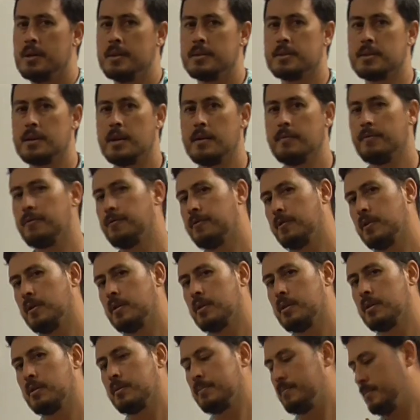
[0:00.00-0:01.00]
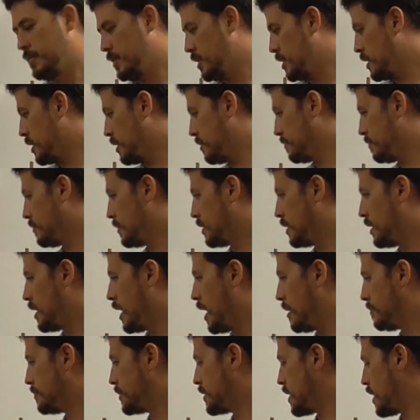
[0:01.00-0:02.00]
Same for
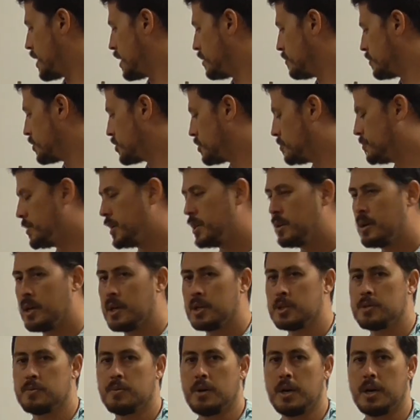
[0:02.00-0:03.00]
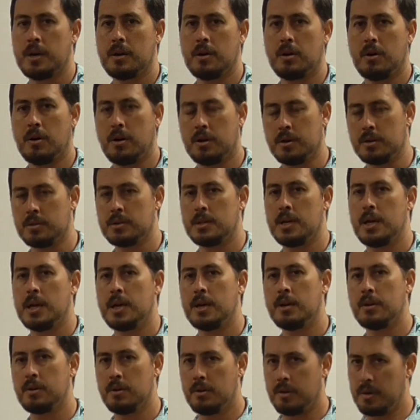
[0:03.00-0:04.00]
heptane, which would be the next one,
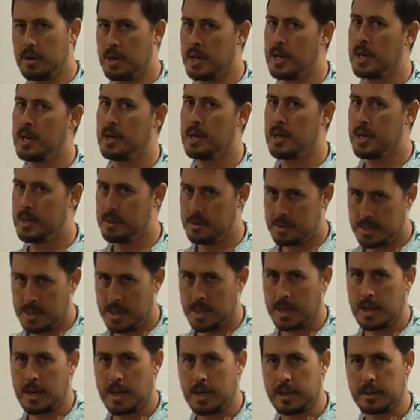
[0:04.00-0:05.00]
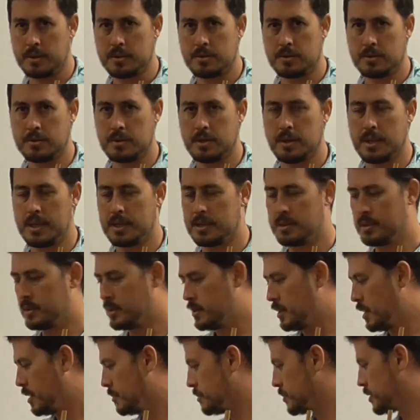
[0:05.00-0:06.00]
octane, nonane, and decane. So that's
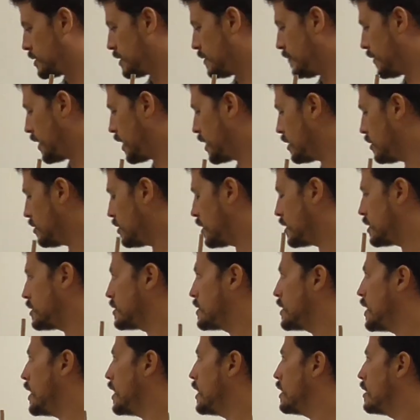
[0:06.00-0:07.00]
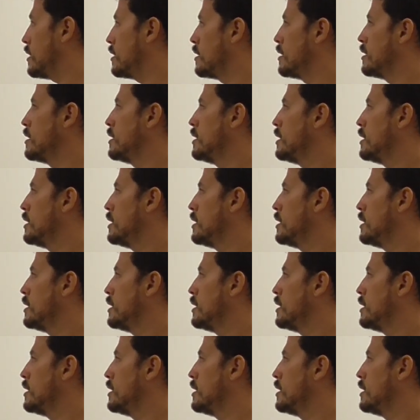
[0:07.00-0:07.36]
7, 8, 9, and 10.